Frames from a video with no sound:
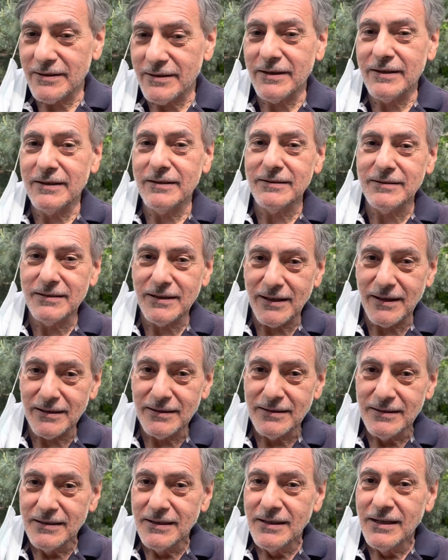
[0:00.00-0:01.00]
And
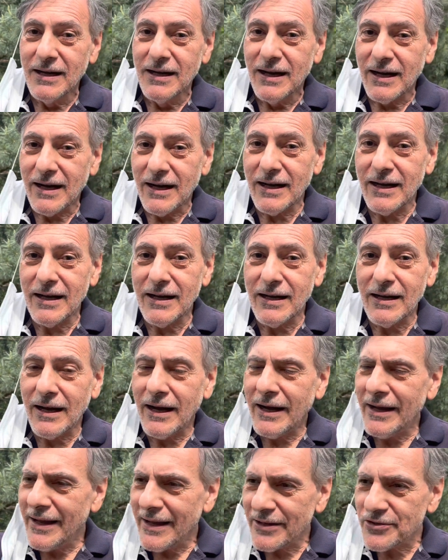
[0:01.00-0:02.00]
I
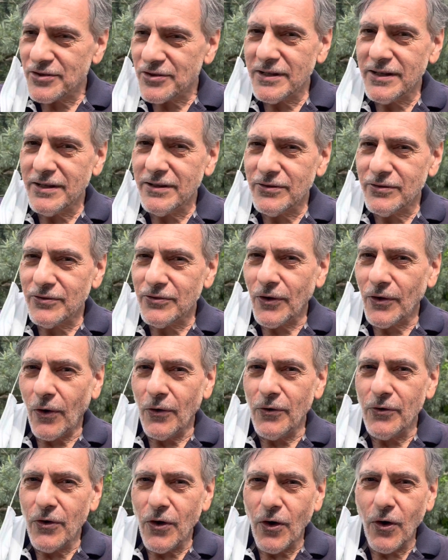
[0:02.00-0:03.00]
actually
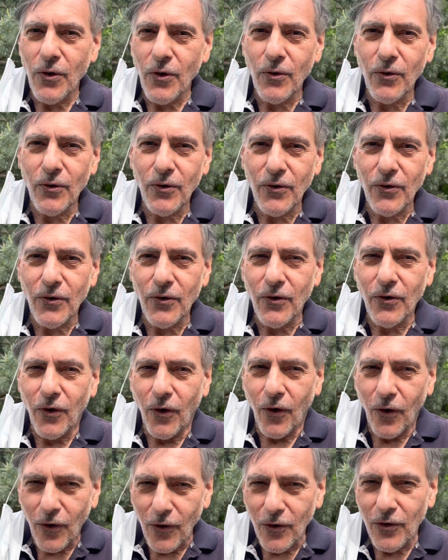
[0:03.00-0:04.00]
don't know
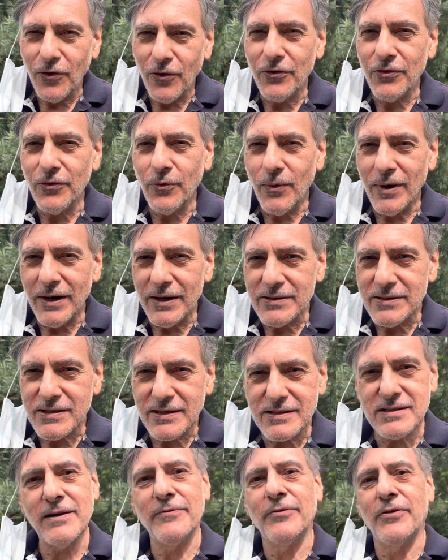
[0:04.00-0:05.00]
all the ones
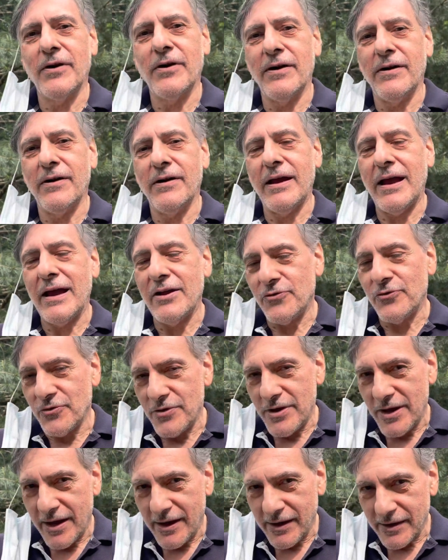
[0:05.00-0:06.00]
except for Andrew
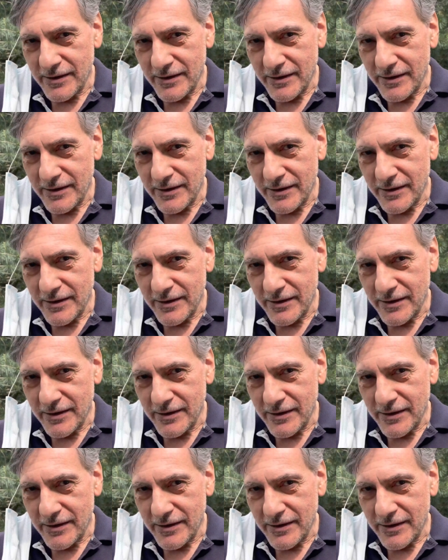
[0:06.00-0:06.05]
Yang.